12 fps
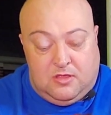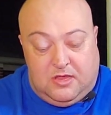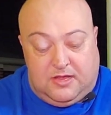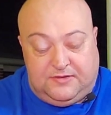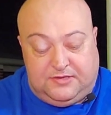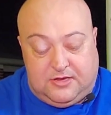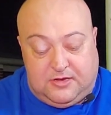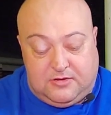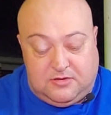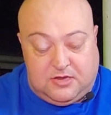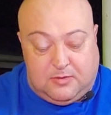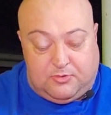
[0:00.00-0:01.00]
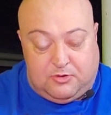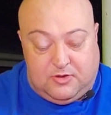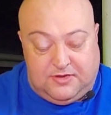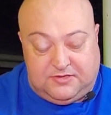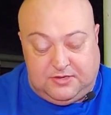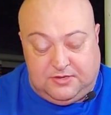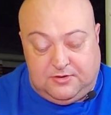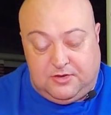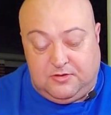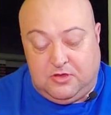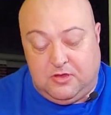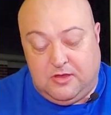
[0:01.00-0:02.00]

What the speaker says: That's a couple of ways to do it.